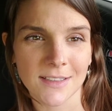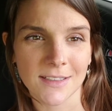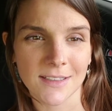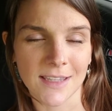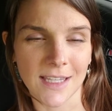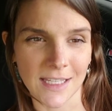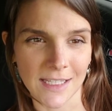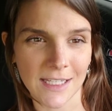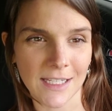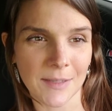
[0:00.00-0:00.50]

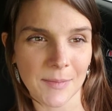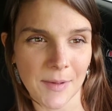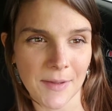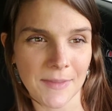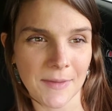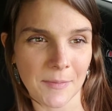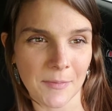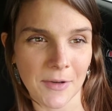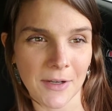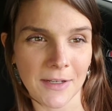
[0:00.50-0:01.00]
Thinking about
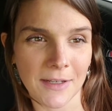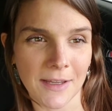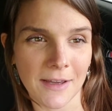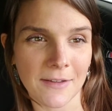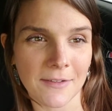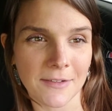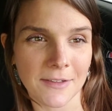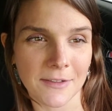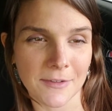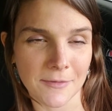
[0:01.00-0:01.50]
them right
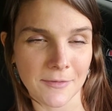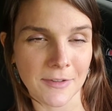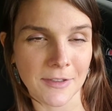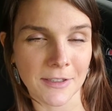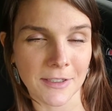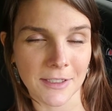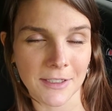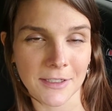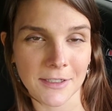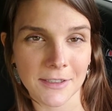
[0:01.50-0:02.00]
now, they're
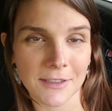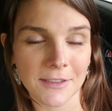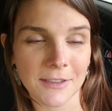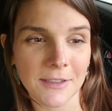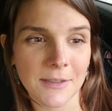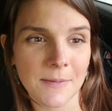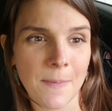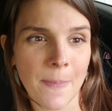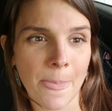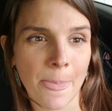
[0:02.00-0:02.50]
really good.
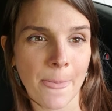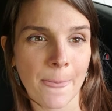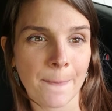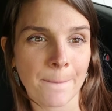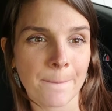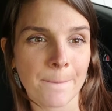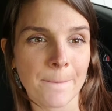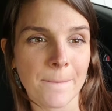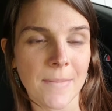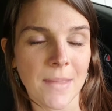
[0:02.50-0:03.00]

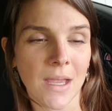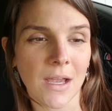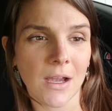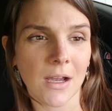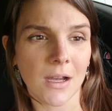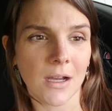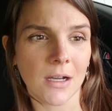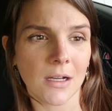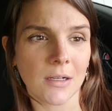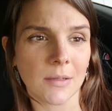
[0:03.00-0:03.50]

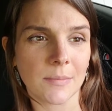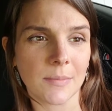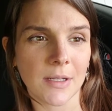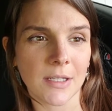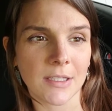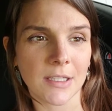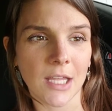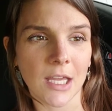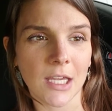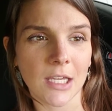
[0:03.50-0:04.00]

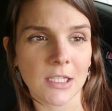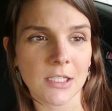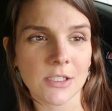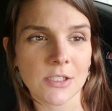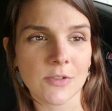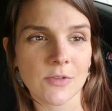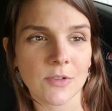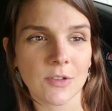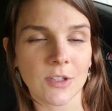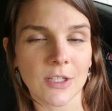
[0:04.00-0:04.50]
And like
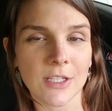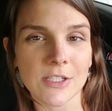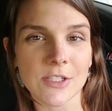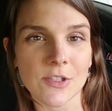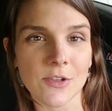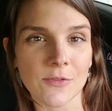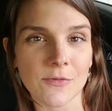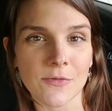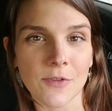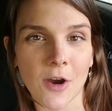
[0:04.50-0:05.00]

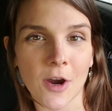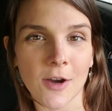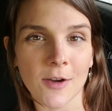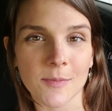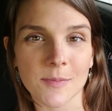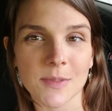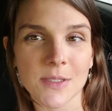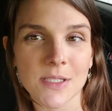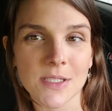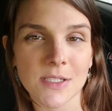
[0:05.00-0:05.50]
Glacier
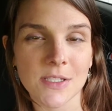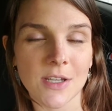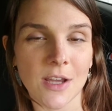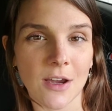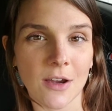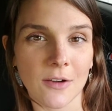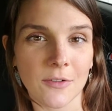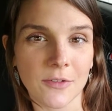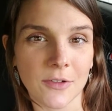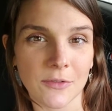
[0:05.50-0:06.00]
Farms
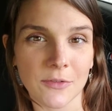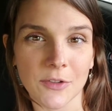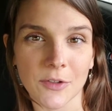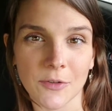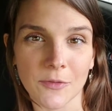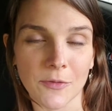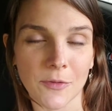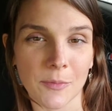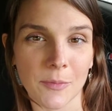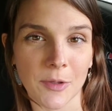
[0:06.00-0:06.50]
stuff, if
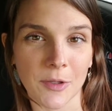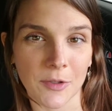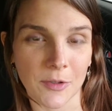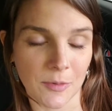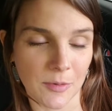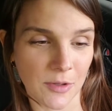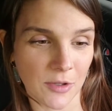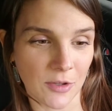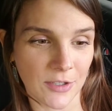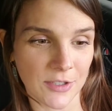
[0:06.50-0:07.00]
you're familiar
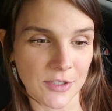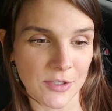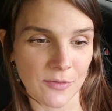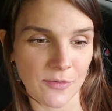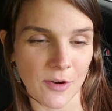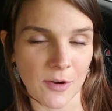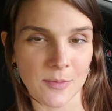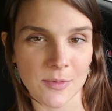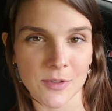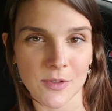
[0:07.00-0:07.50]
with Glacier
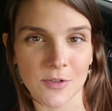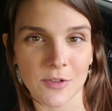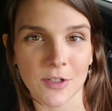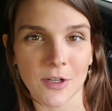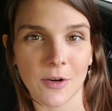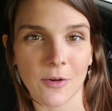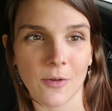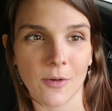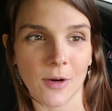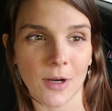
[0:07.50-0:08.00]
Farms, they're an
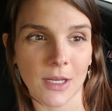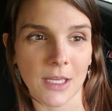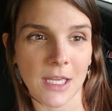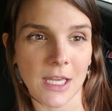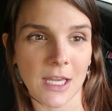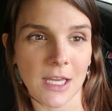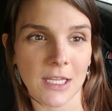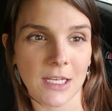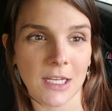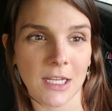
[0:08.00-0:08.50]

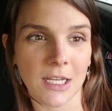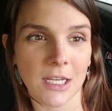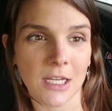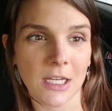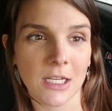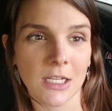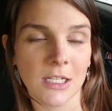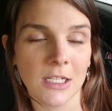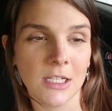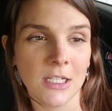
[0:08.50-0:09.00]
organic
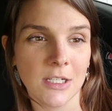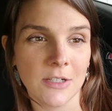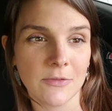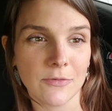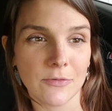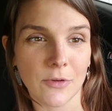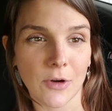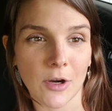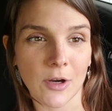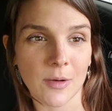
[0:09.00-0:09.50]

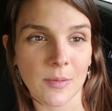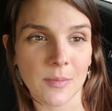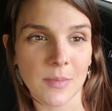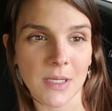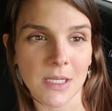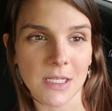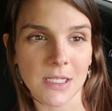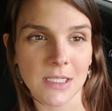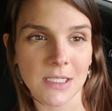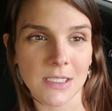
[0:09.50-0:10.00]
farm
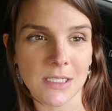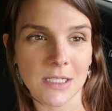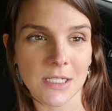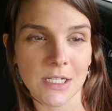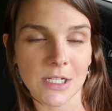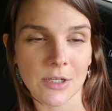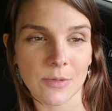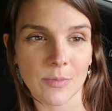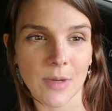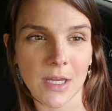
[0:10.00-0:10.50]

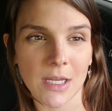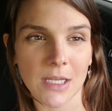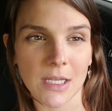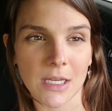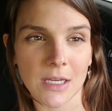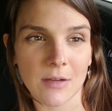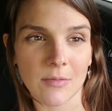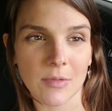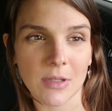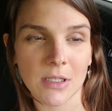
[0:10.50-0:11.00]
near
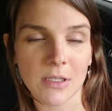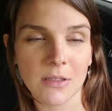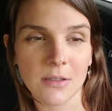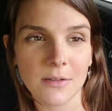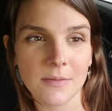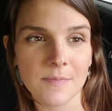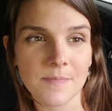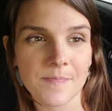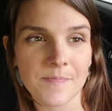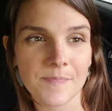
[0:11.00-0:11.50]
Miami,
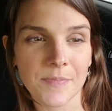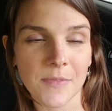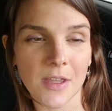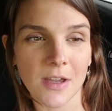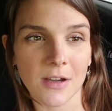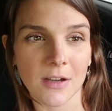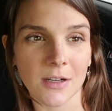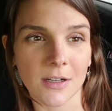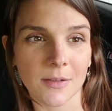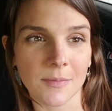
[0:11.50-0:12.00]

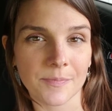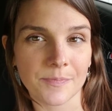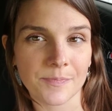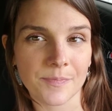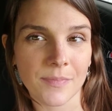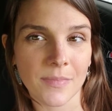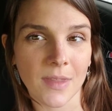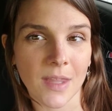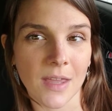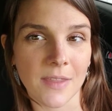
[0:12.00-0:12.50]

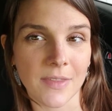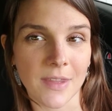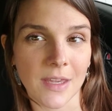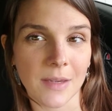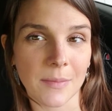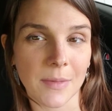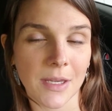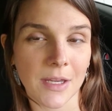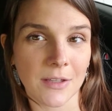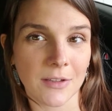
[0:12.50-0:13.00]
and
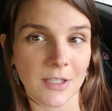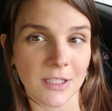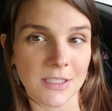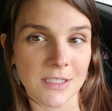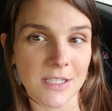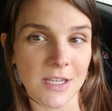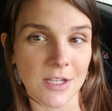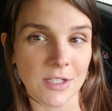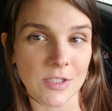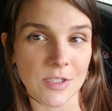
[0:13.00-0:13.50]
they make like
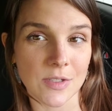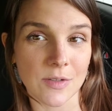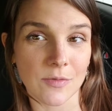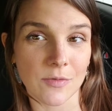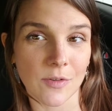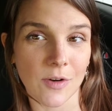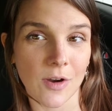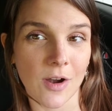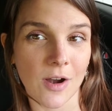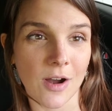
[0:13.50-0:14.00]
tons
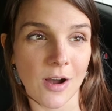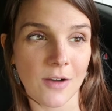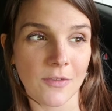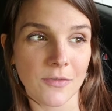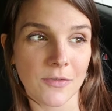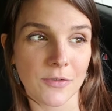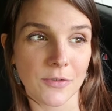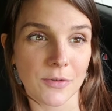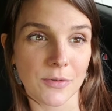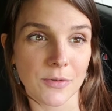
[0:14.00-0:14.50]
of raw
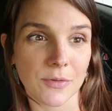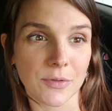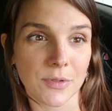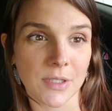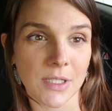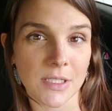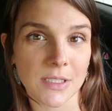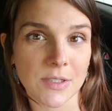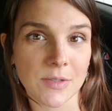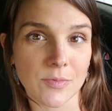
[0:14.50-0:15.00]
food
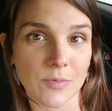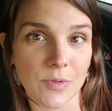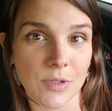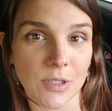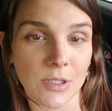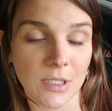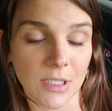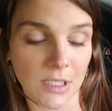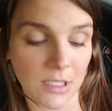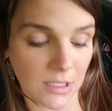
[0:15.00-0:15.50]
that's
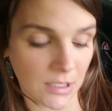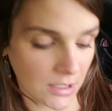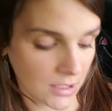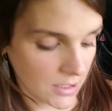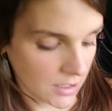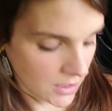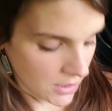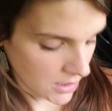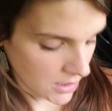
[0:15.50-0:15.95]
really good.